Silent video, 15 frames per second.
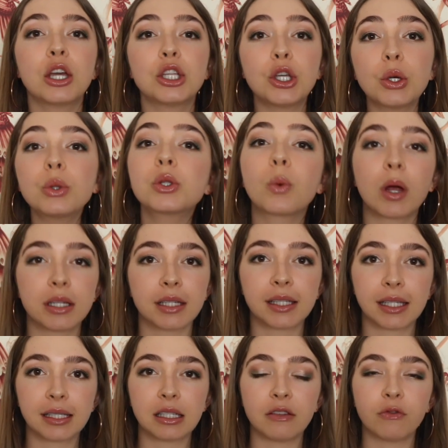use one to
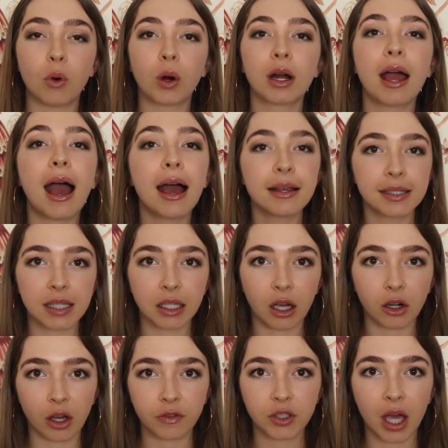sixty-four as the
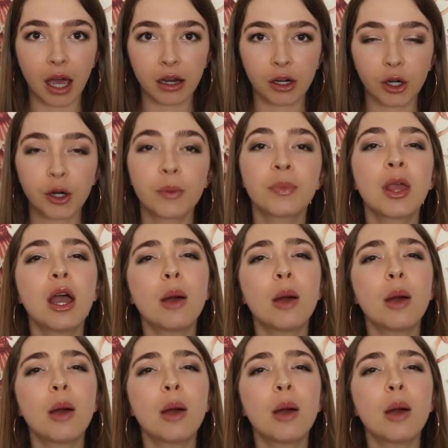cutoff titer,